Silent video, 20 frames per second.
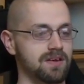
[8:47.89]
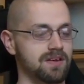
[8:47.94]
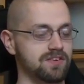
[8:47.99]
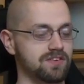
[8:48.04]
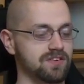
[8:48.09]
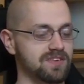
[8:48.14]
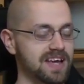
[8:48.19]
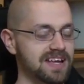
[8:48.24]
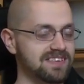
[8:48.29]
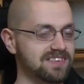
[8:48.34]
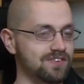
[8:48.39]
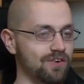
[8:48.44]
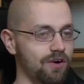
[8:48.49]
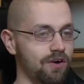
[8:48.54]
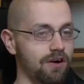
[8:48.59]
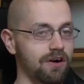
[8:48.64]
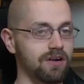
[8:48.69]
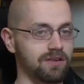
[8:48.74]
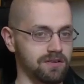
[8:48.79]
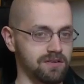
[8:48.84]
So that's
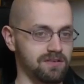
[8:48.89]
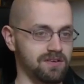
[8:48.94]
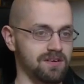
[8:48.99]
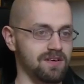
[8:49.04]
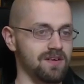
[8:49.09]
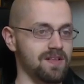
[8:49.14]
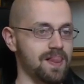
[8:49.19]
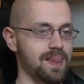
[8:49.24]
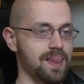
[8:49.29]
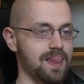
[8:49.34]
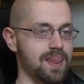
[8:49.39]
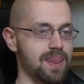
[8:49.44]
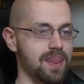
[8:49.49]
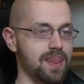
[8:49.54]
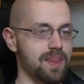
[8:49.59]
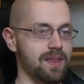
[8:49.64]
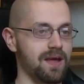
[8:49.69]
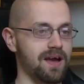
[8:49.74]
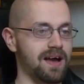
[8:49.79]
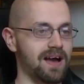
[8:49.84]
all
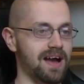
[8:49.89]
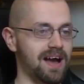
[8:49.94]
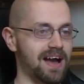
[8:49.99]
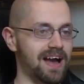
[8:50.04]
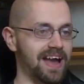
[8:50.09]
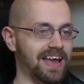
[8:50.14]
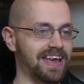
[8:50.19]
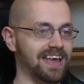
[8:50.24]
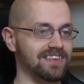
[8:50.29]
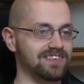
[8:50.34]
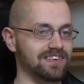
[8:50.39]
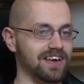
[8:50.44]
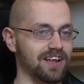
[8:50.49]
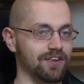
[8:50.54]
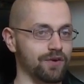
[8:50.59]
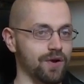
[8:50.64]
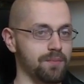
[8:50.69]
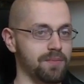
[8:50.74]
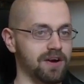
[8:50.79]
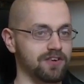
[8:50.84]
I can
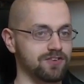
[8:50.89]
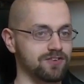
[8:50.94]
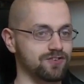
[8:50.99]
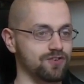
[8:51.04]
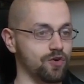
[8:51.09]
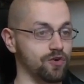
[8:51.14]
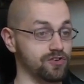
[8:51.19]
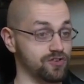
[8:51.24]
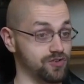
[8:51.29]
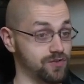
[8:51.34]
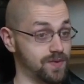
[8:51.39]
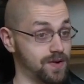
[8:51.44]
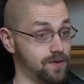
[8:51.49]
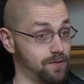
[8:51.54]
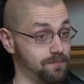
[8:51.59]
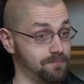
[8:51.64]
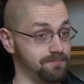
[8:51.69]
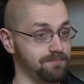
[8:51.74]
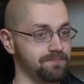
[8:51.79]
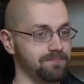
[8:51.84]
tell you about sore
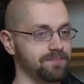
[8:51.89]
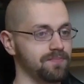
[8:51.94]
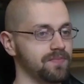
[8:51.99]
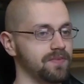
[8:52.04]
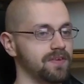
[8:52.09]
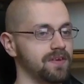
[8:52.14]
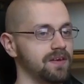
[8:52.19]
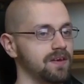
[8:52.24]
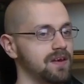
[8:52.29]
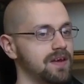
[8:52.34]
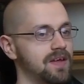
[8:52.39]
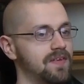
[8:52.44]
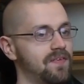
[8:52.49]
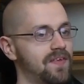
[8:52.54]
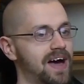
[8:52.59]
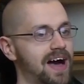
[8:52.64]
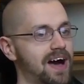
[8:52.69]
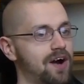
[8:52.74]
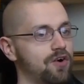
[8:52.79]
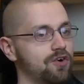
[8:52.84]
throat.
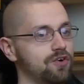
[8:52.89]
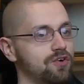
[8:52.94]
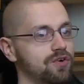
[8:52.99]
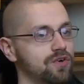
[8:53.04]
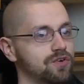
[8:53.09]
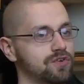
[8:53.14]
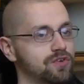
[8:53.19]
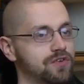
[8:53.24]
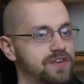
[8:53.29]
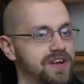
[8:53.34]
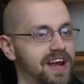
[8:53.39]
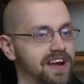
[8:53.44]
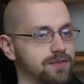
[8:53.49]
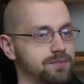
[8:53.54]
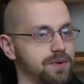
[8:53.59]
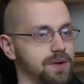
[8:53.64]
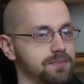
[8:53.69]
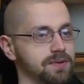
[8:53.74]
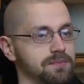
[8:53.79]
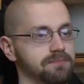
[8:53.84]
Now to the next
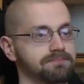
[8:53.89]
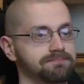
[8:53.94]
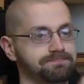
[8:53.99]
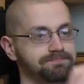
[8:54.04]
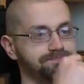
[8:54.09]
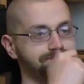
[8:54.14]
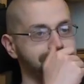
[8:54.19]
problem.